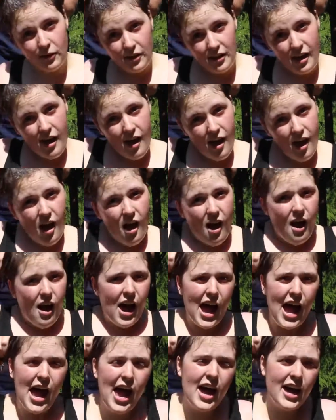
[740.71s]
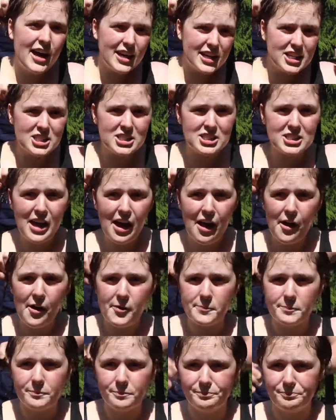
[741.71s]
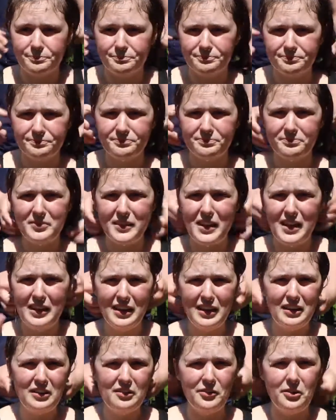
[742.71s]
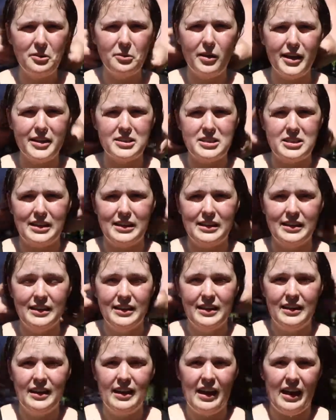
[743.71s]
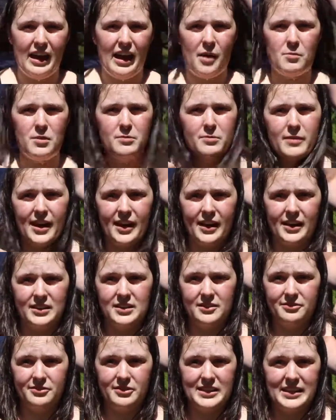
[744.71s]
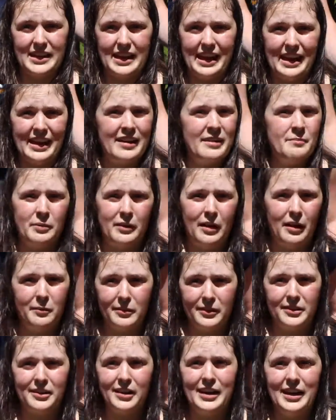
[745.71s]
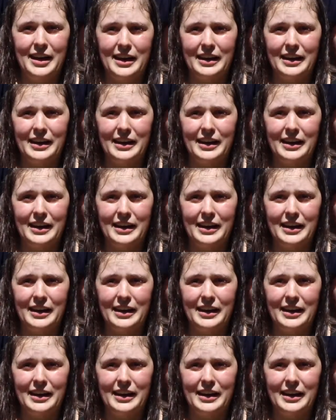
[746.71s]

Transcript: so, thank you for watching. I'll be back a different day. Probably not